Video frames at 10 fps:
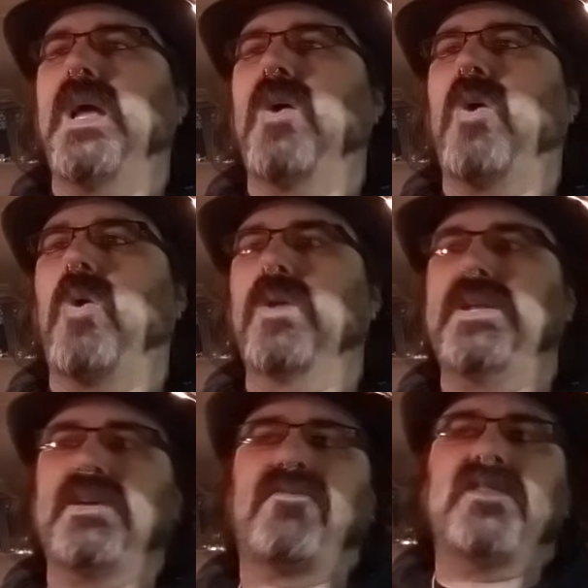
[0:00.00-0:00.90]
Only
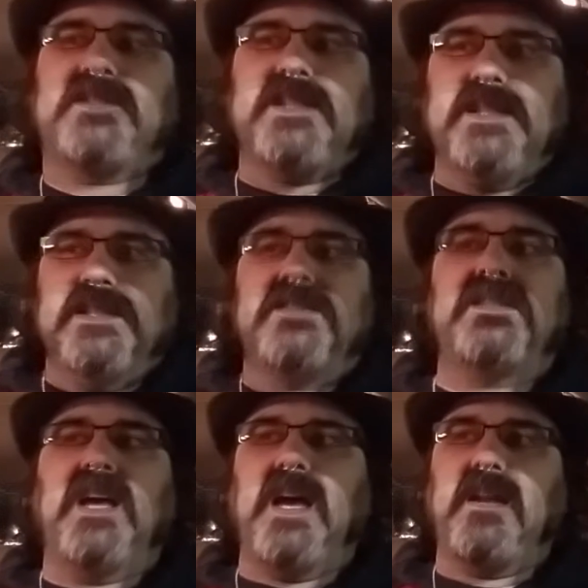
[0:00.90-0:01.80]
difference is
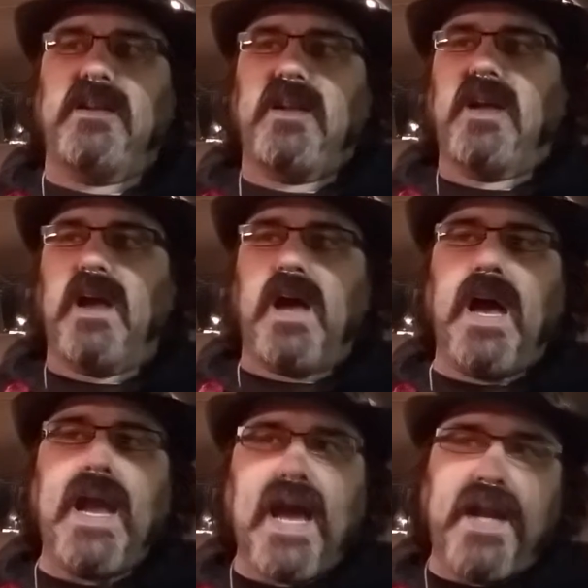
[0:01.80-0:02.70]
that
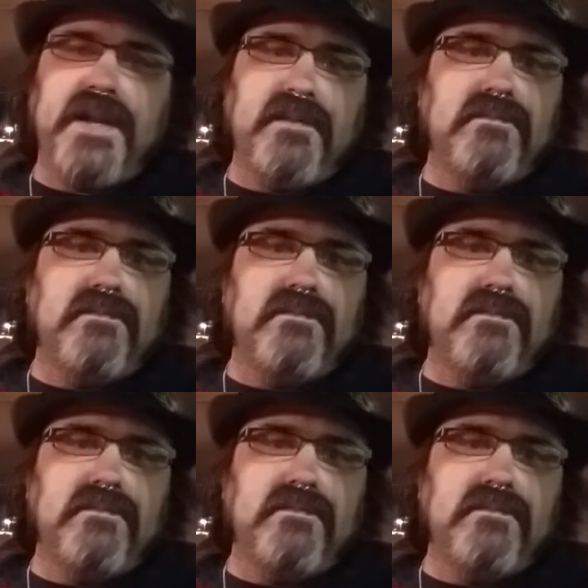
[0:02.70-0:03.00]
I added